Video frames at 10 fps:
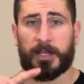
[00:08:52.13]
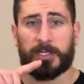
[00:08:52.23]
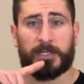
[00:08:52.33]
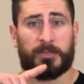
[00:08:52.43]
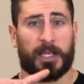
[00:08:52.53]

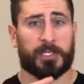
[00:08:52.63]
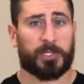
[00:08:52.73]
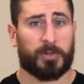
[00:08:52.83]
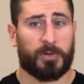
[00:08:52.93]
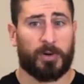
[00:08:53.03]
to make
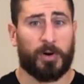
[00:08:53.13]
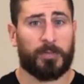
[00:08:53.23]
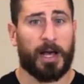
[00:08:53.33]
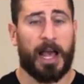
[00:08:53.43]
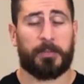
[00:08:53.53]
sure all
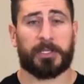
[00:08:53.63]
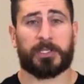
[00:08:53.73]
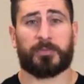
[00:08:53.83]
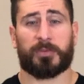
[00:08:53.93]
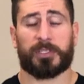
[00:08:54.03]
my habits
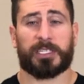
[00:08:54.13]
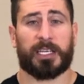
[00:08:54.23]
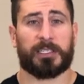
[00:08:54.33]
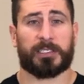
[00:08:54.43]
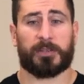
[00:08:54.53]
and
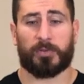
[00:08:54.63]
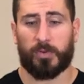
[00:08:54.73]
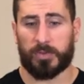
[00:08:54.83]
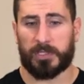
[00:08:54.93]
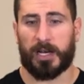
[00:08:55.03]
routines are
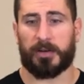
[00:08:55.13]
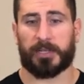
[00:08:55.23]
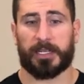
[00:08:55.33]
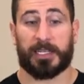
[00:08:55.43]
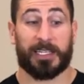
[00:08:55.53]
all dialed
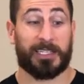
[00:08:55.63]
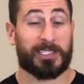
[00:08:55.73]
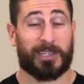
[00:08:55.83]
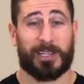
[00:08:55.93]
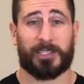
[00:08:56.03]
in
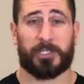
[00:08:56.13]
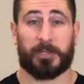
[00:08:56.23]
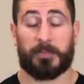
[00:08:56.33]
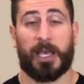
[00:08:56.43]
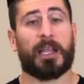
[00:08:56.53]
inside the
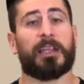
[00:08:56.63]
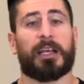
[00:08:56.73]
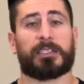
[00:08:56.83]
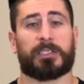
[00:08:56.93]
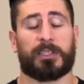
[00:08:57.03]
gym and
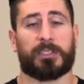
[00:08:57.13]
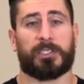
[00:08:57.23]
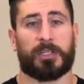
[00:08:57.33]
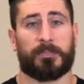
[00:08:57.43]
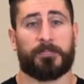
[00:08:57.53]
outside the
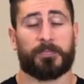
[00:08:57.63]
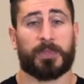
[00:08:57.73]
gym.